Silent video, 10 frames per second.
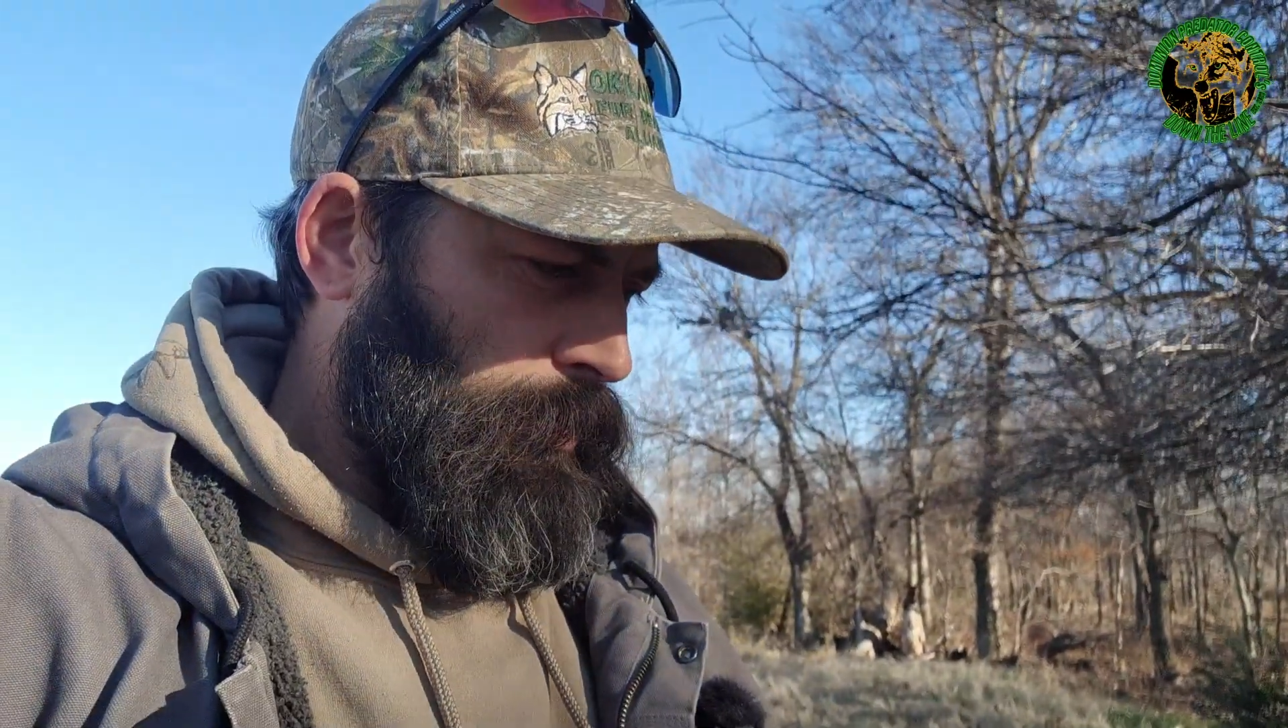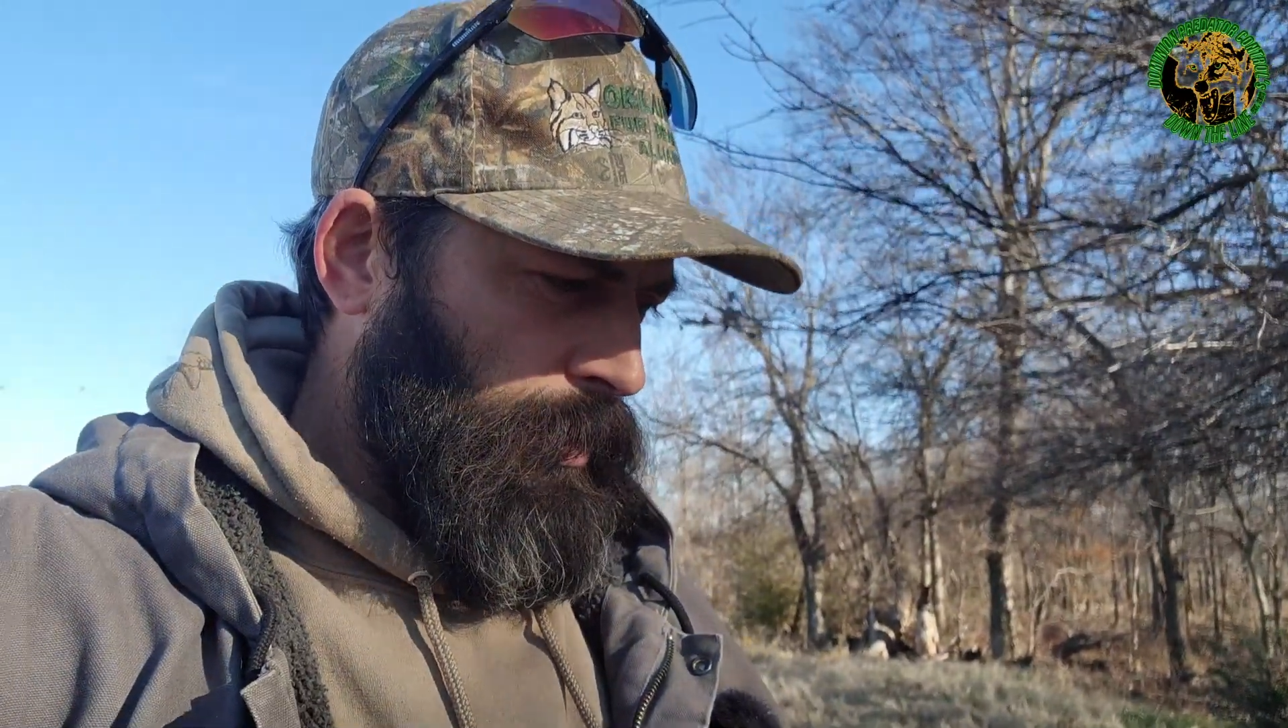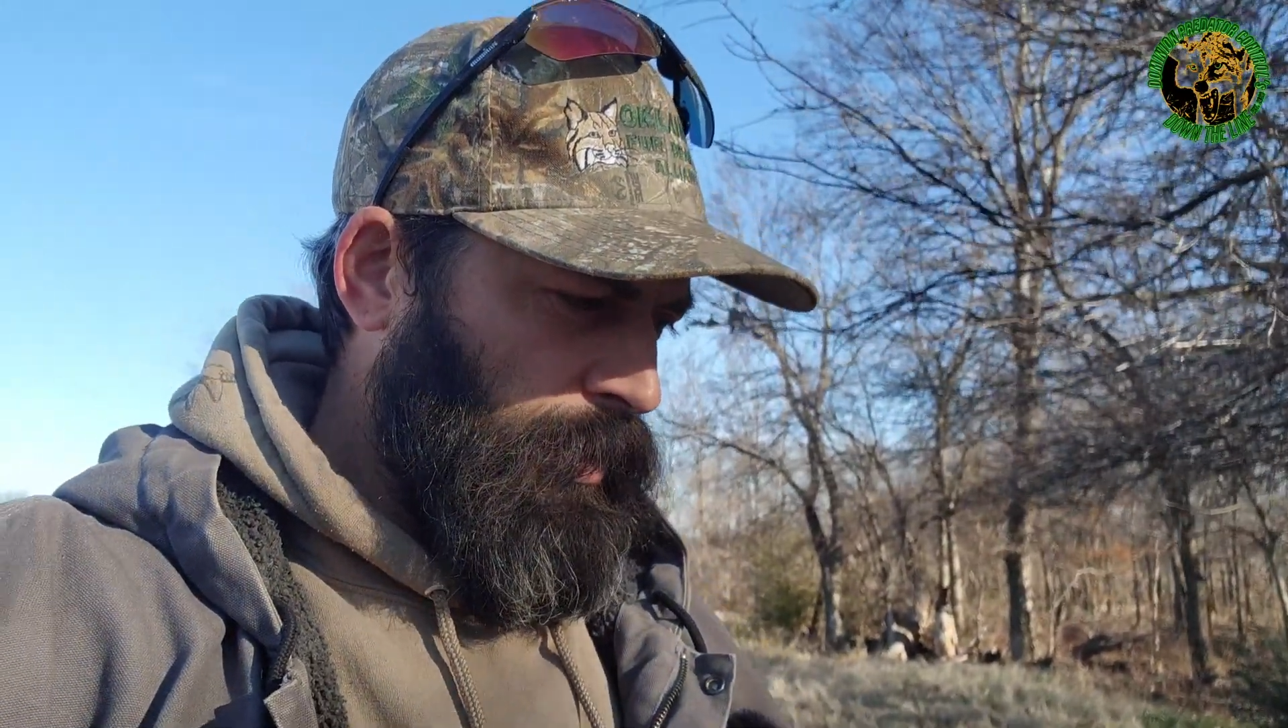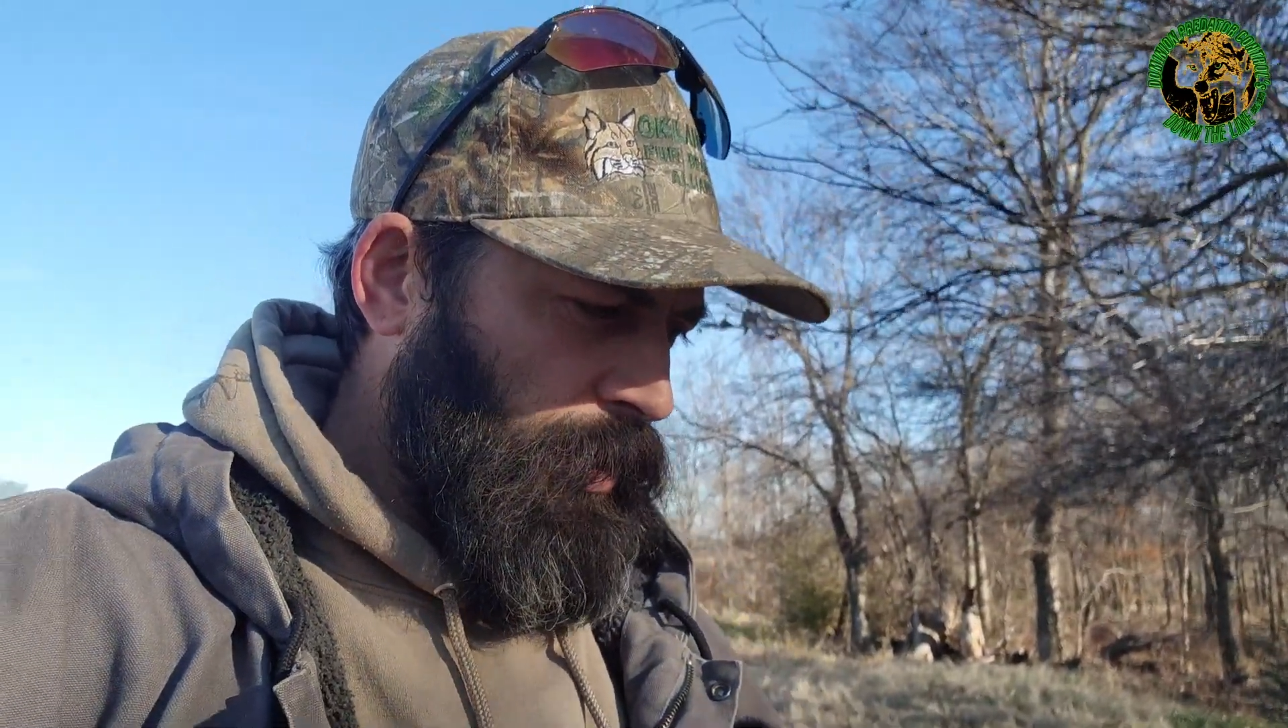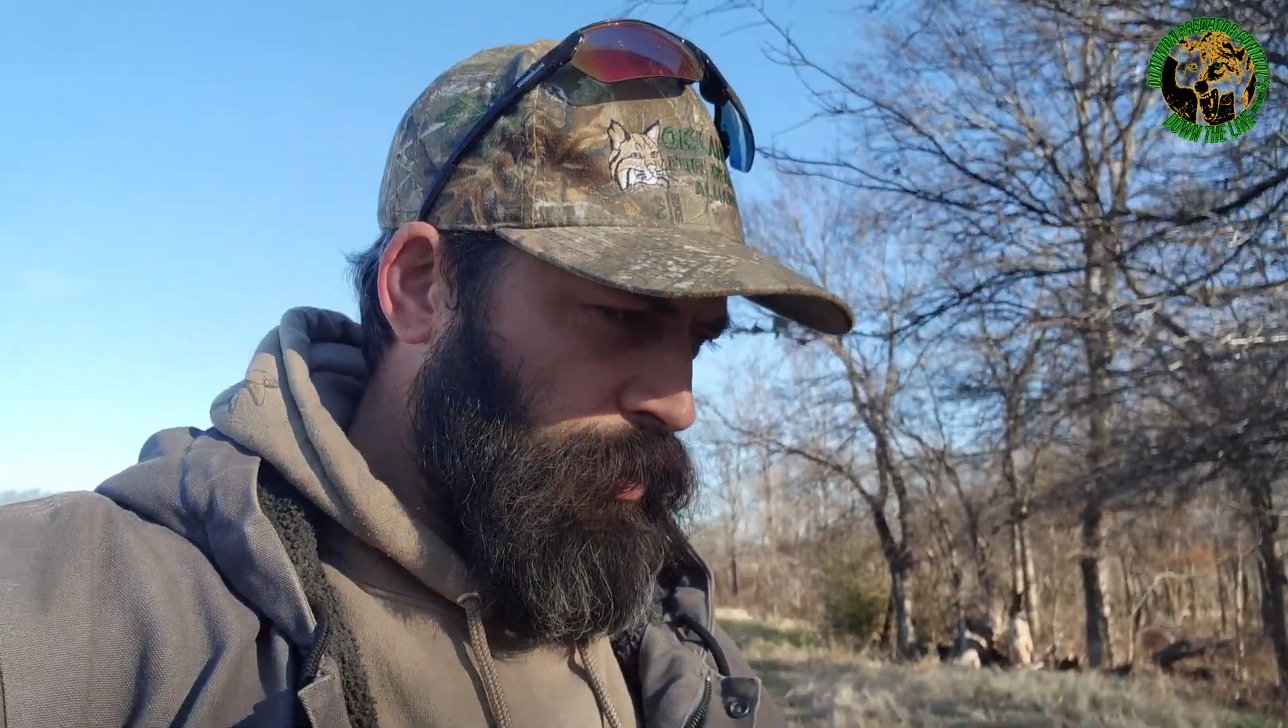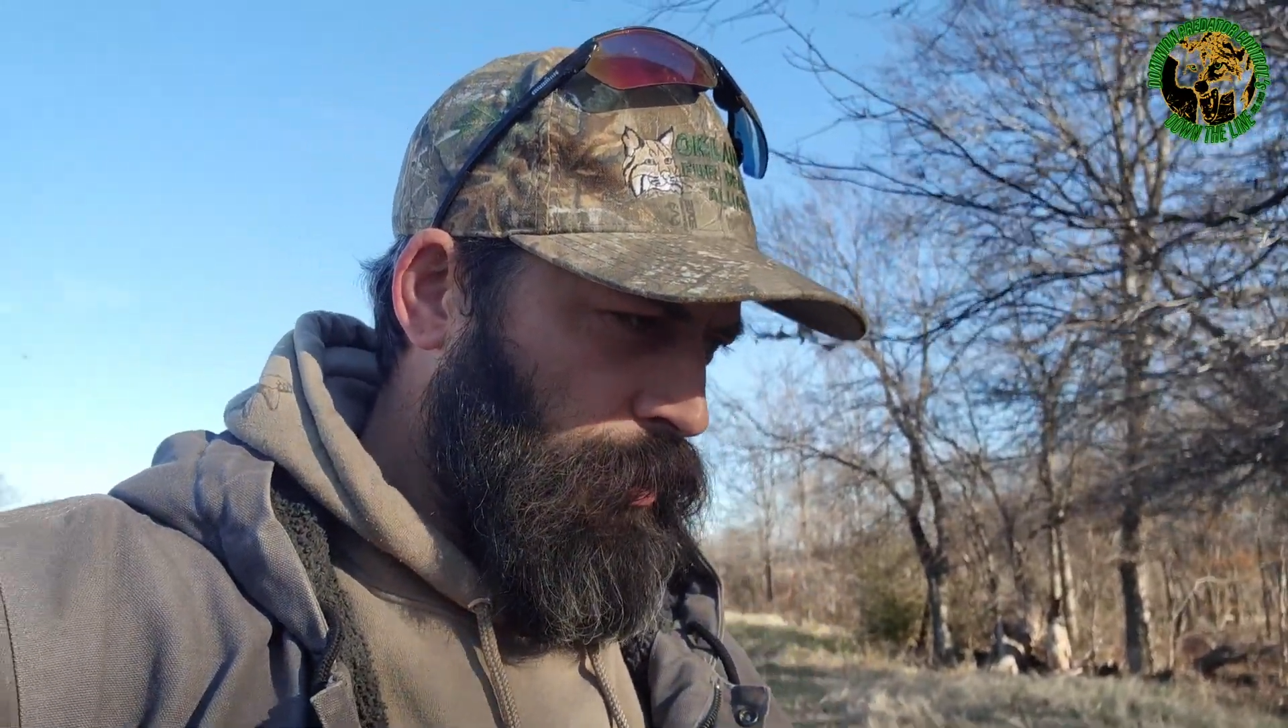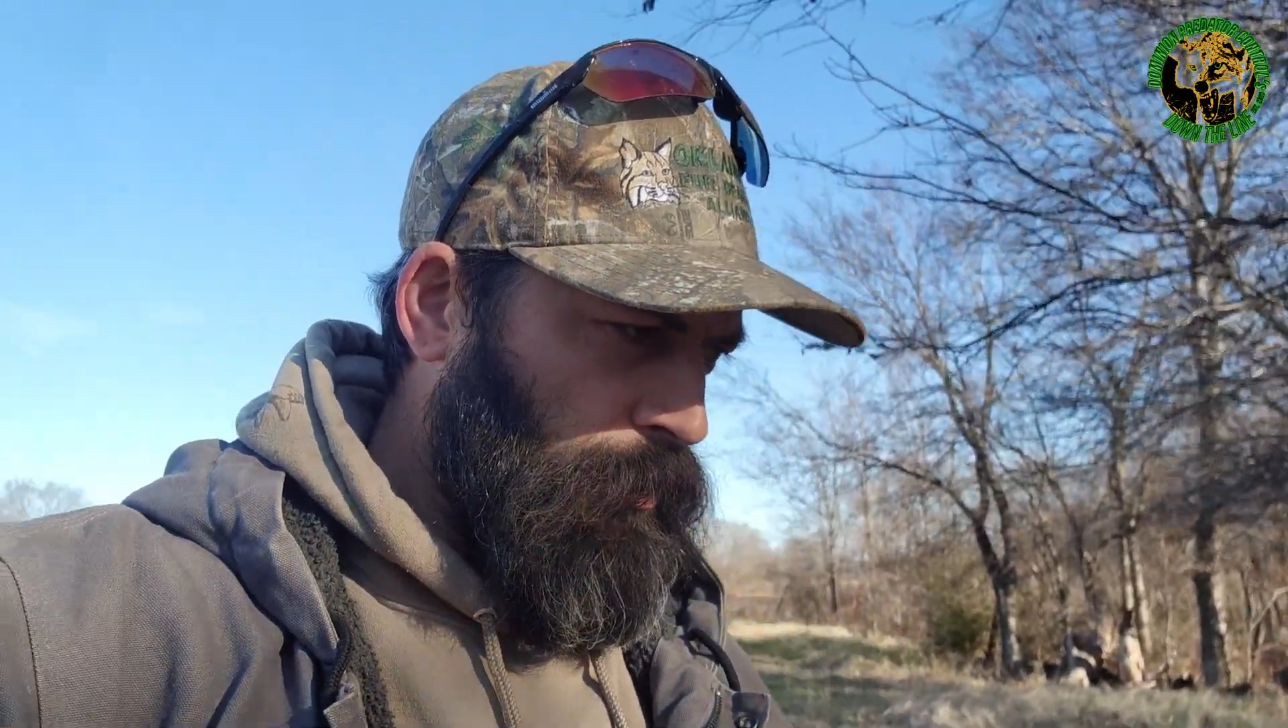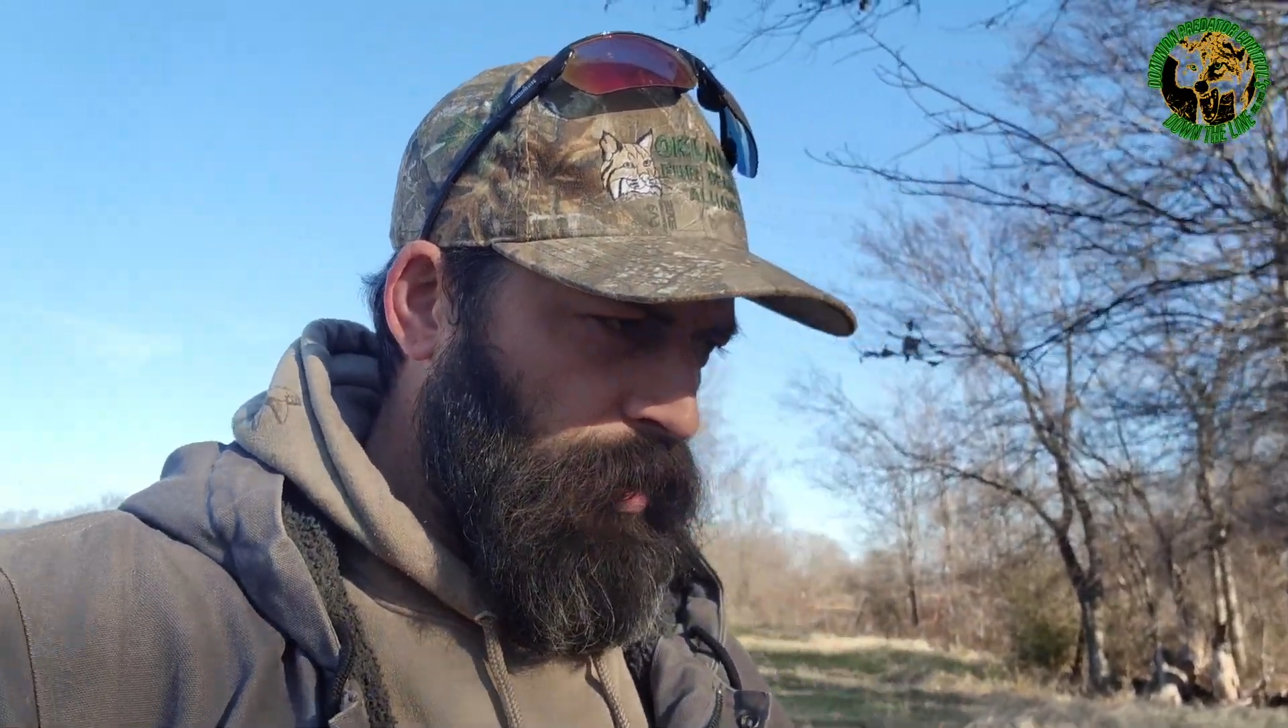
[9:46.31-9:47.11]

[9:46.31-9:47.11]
I think I showed you